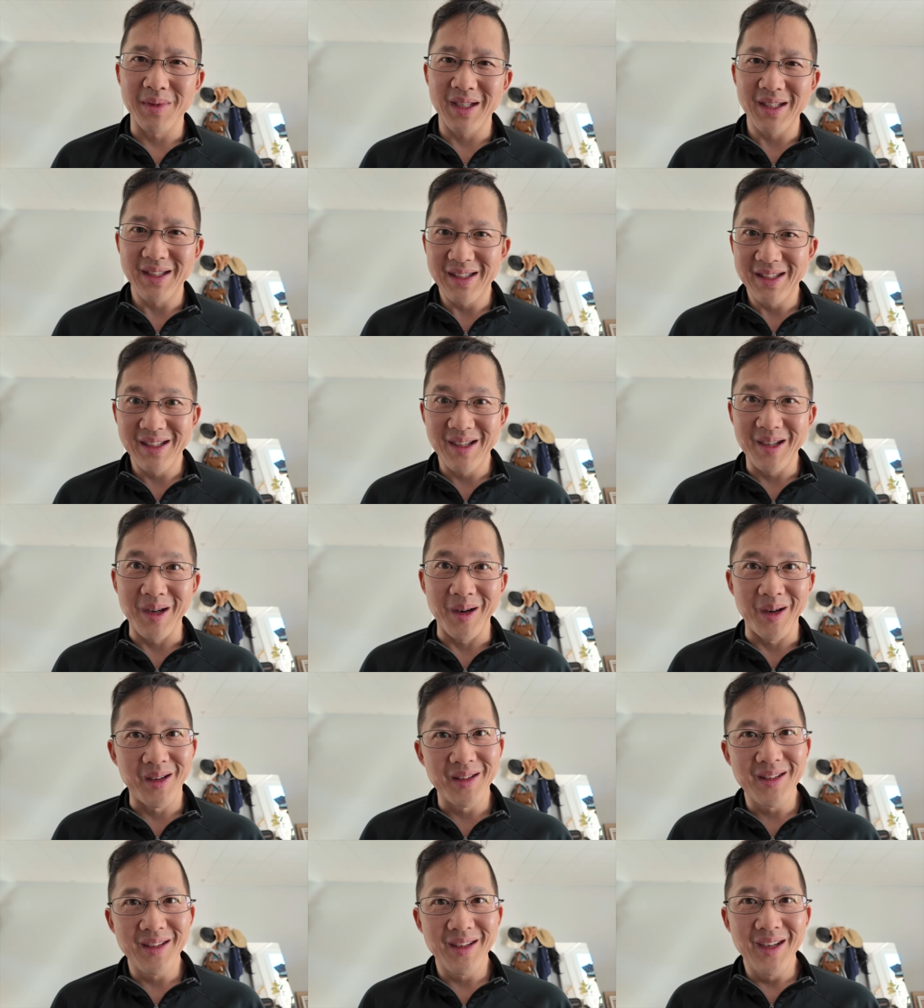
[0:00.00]
It's
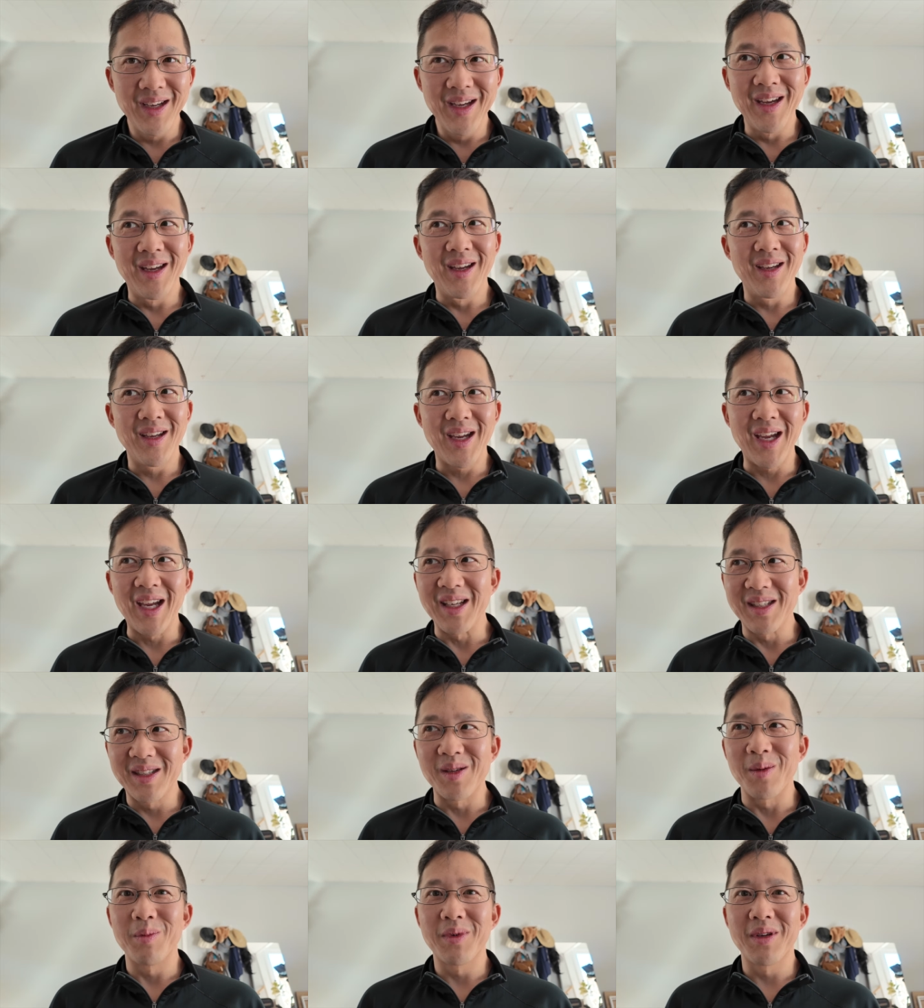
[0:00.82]
called
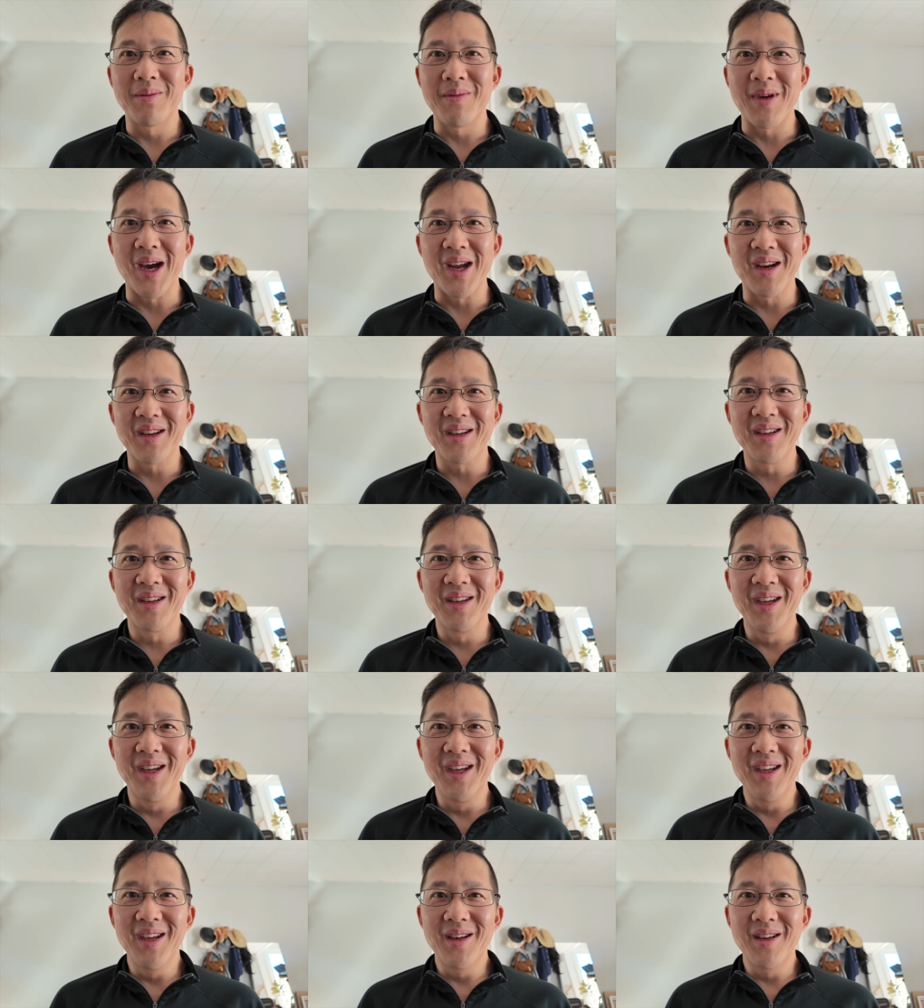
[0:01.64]
asymptomatic
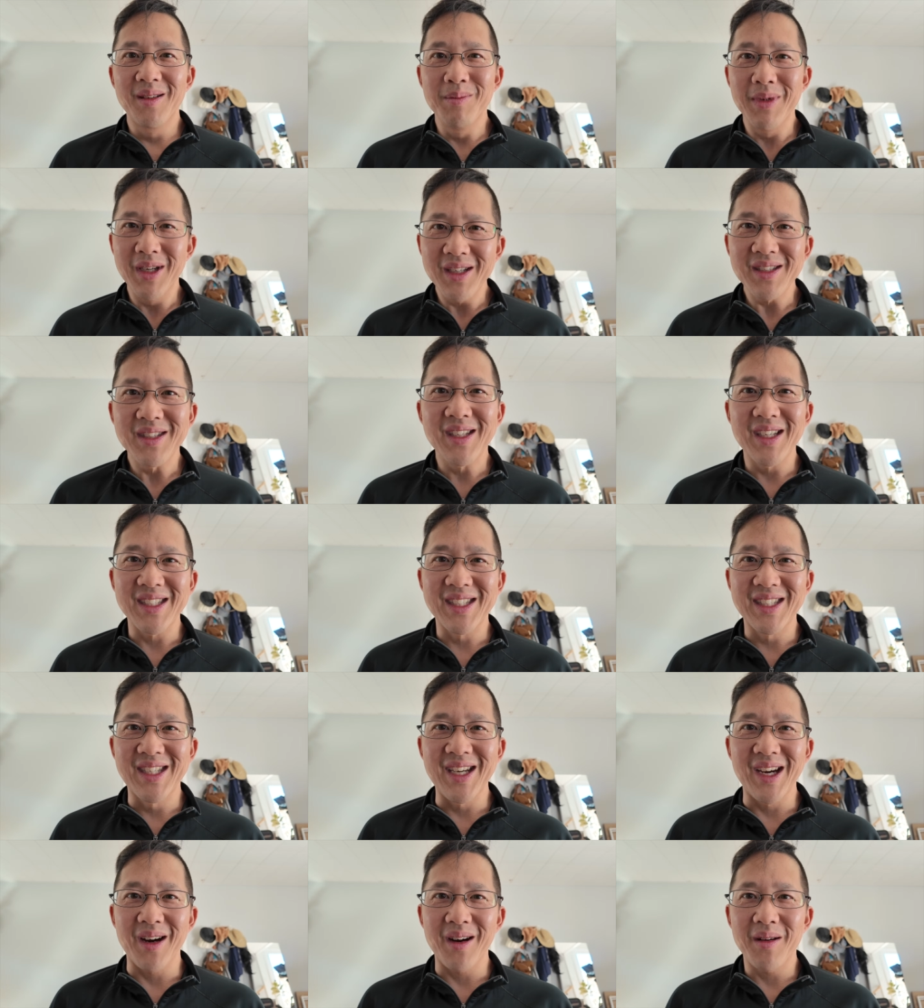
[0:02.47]
meniscus
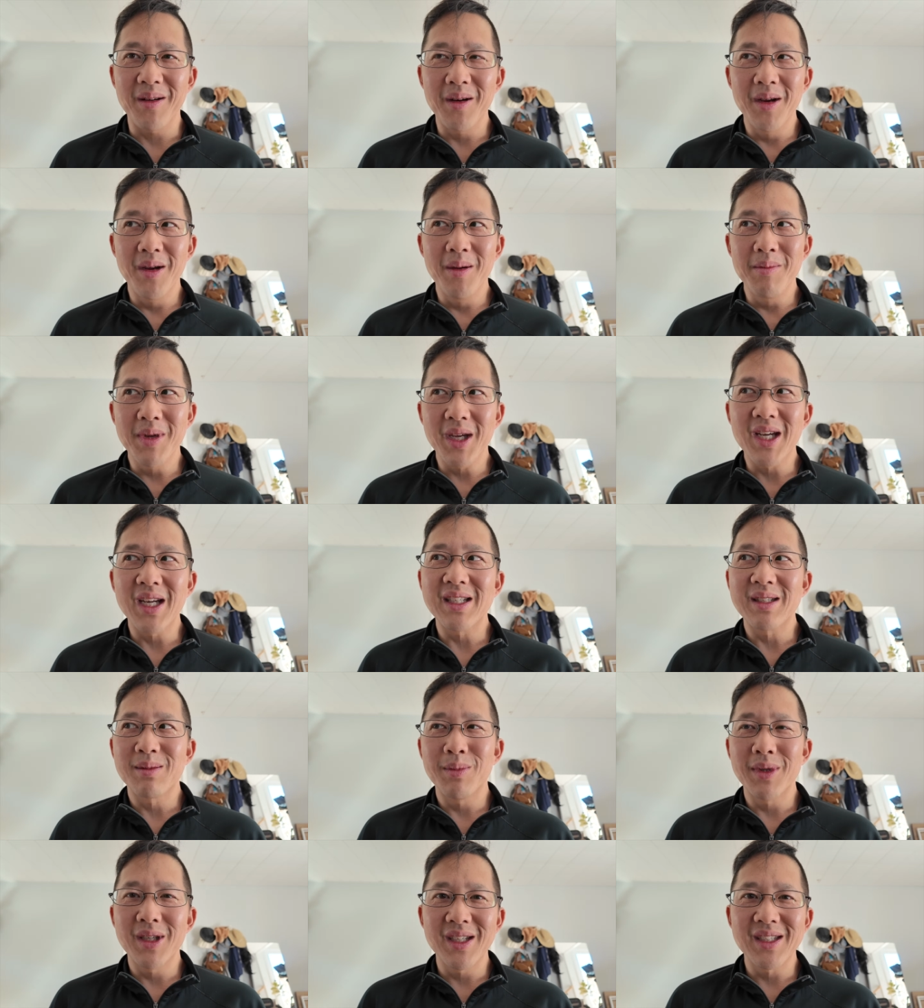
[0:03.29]
tear
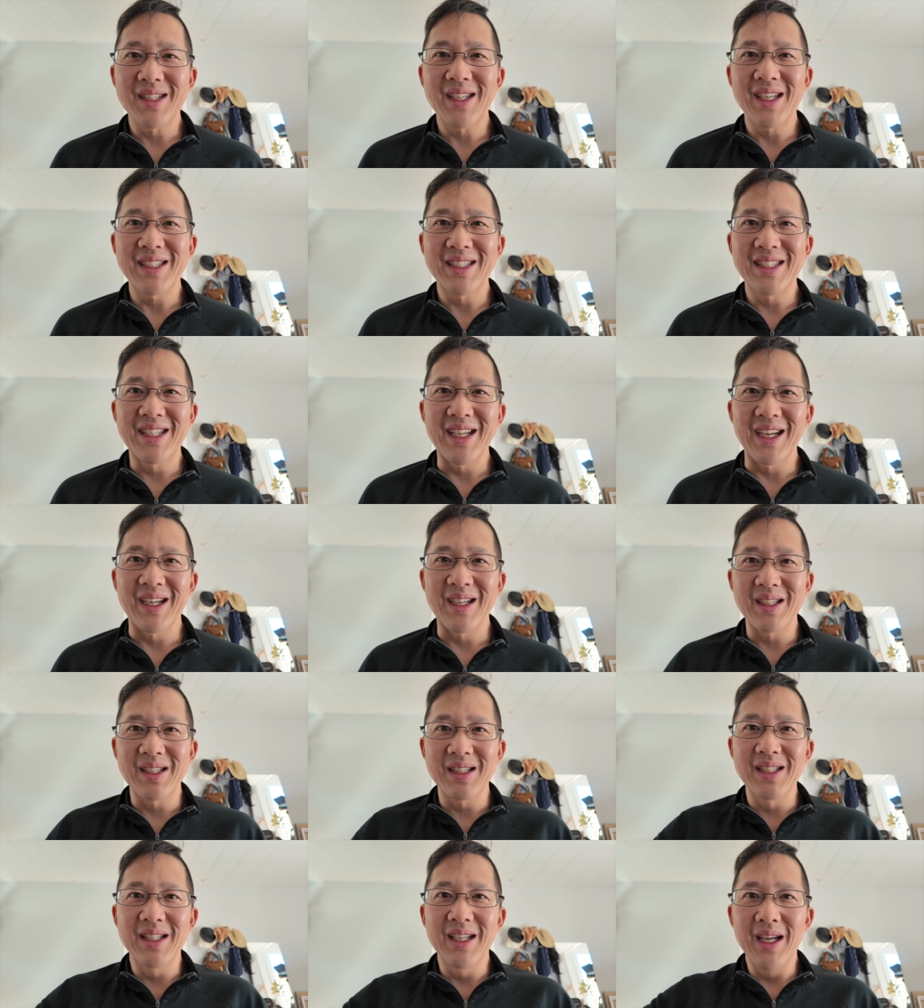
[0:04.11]
because meniscus
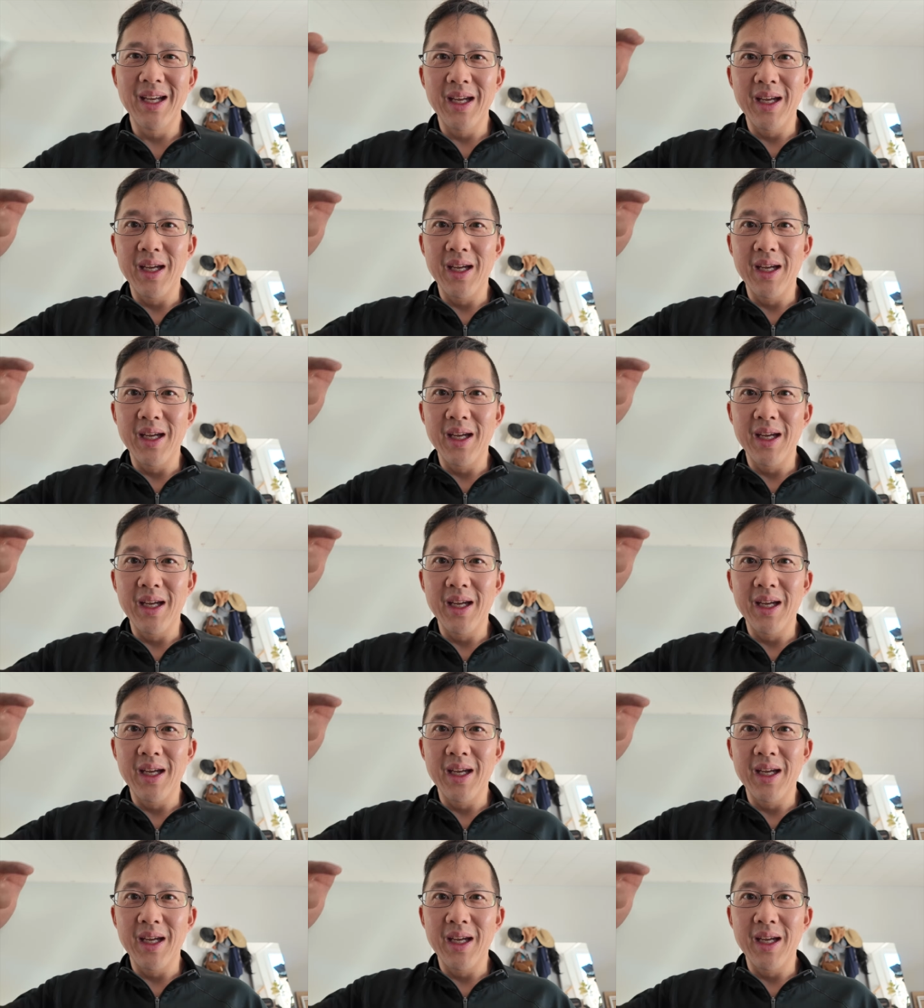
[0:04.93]
tears